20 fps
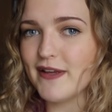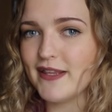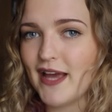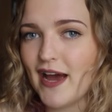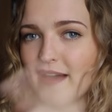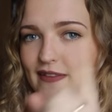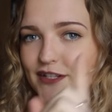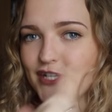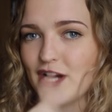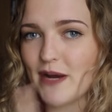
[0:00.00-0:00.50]
and
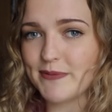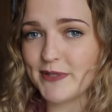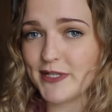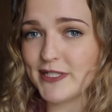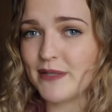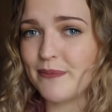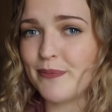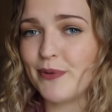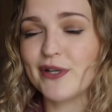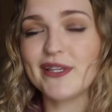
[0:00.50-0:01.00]
the other chapter
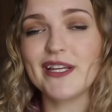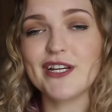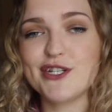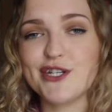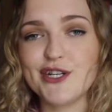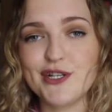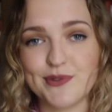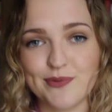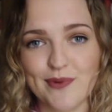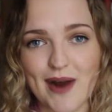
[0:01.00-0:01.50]
is the book that
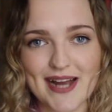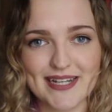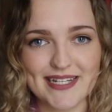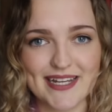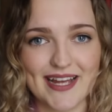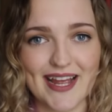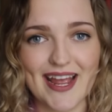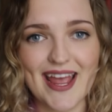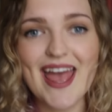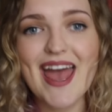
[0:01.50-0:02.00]
she is
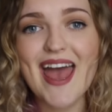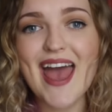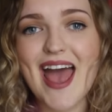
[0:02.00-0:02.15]
writing.